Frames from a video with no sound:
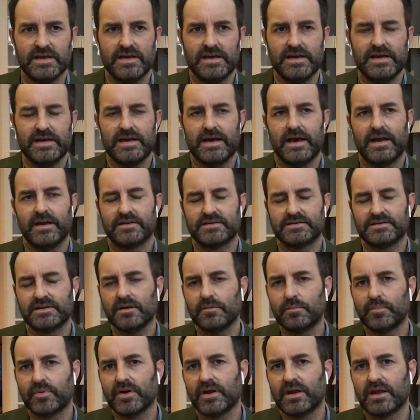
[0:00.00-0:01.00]
and instead of
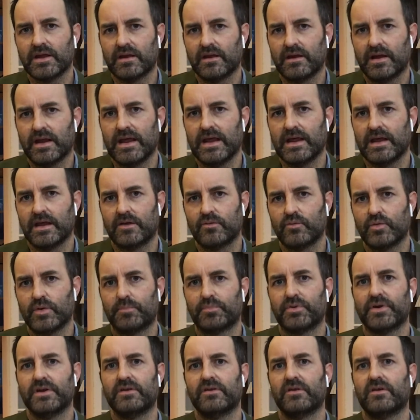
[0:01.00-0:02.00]
printing it in ink, we
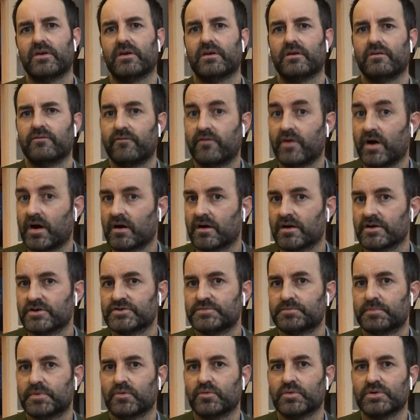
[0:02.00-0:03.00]
printed it in varnish,
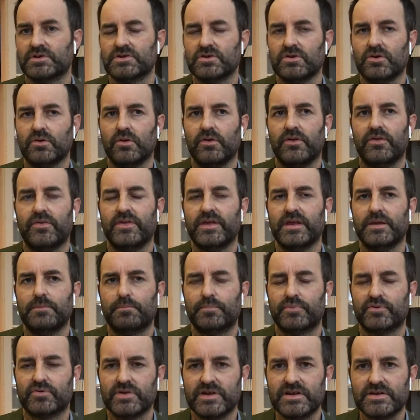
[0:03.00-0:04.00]
but we told the
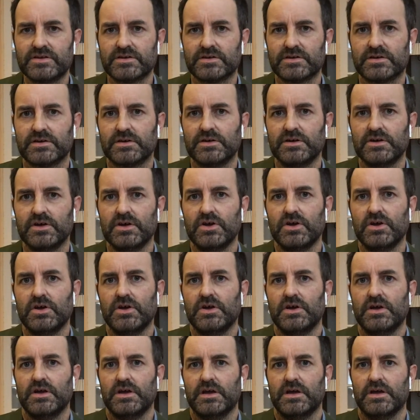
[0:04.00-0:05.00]
printer
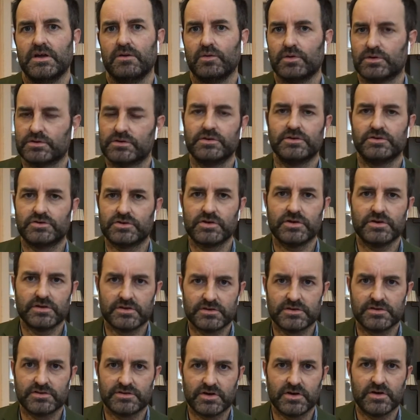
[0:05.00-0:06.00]
to
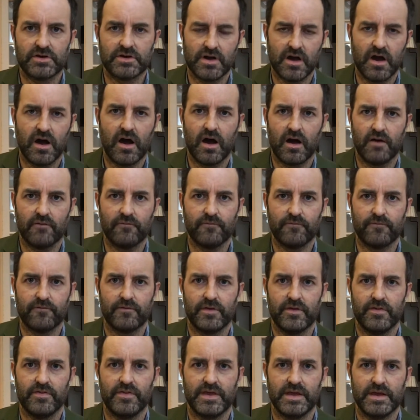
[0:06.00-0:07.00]
turn off
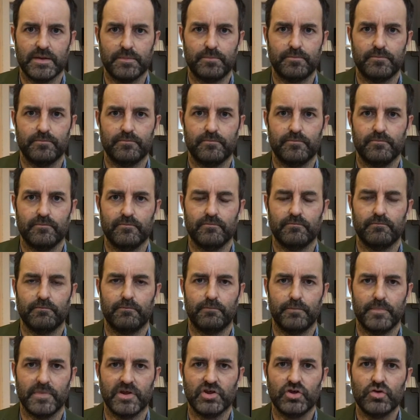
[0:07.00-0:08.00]
the
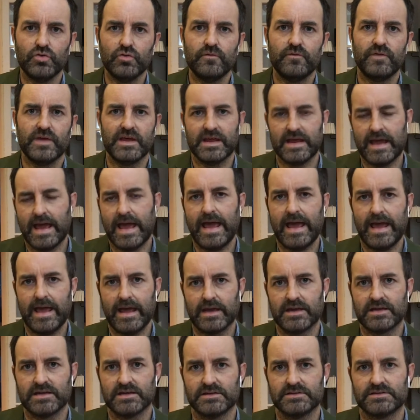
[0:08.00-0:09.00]
UV head.
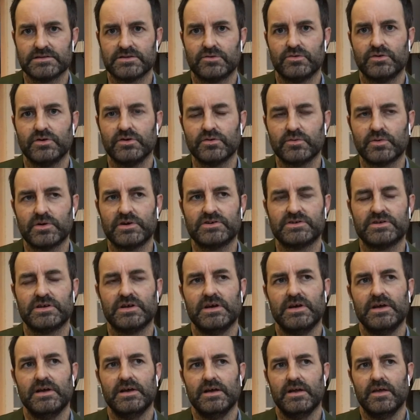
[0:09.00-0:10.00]
So in other words,
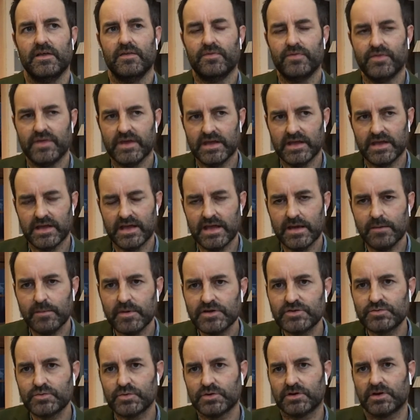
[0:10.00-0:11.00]
the image
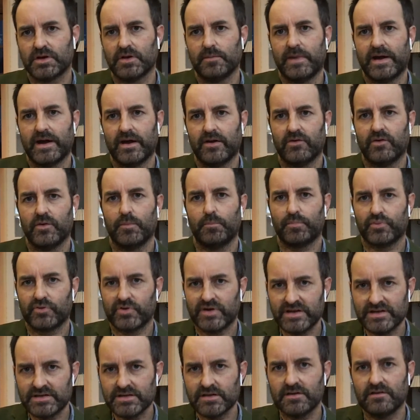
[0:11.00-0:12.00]
would come out
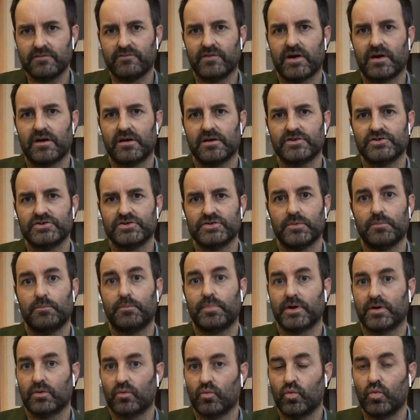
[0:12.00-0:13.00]
printed in varnish, but it
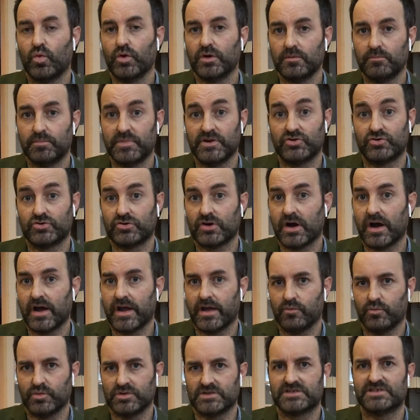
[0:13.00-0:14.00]
wouldn't be dry, it
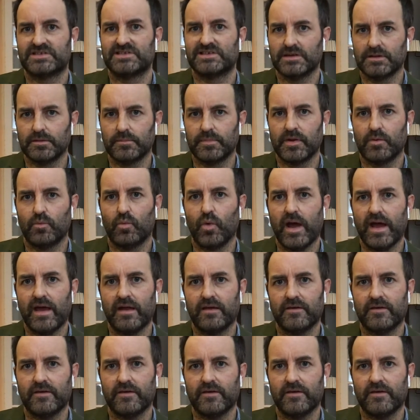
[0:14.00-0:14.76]
would still be wet.